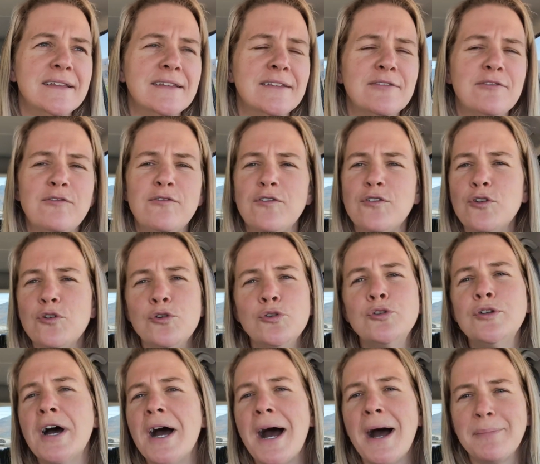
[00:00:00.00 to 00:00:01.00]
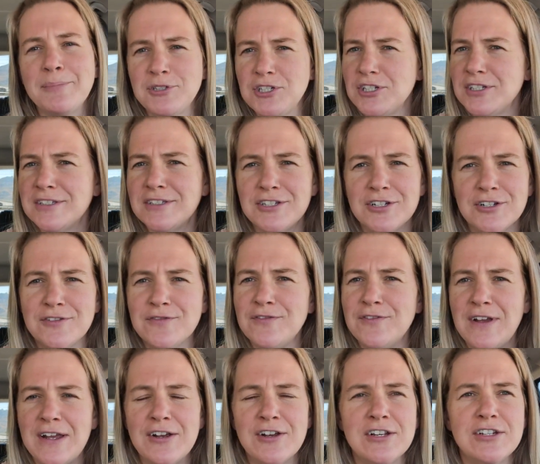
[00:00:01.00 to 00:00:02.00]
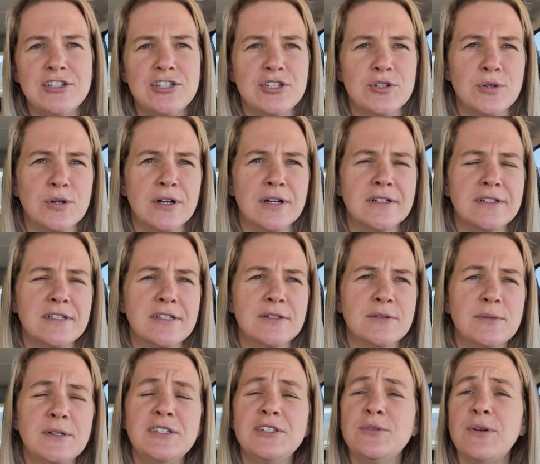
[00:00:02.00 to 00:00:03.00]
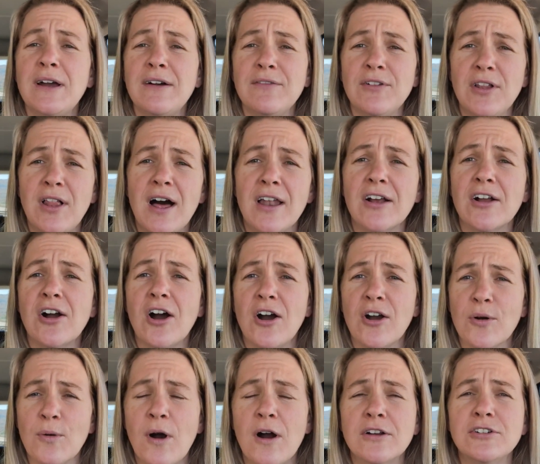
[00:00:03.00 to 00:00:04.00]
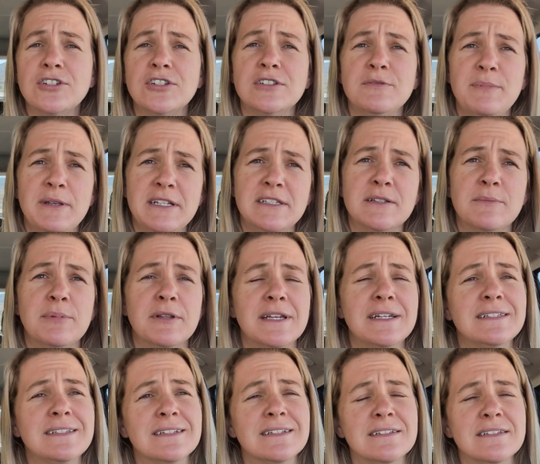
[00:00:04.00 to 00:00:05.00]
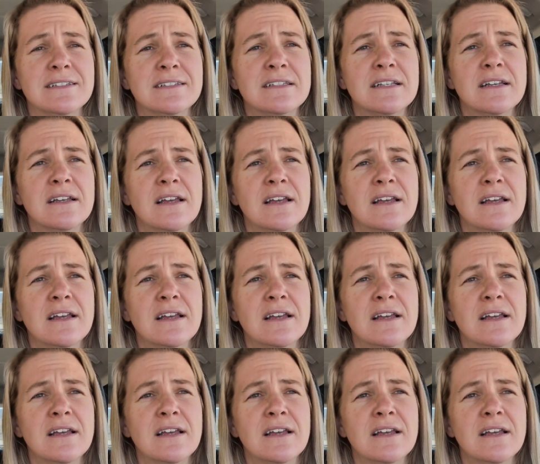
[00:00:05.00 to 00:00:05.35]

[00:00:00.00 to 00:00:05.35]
Food options are very short. We do have a lot of car washes, pizza places.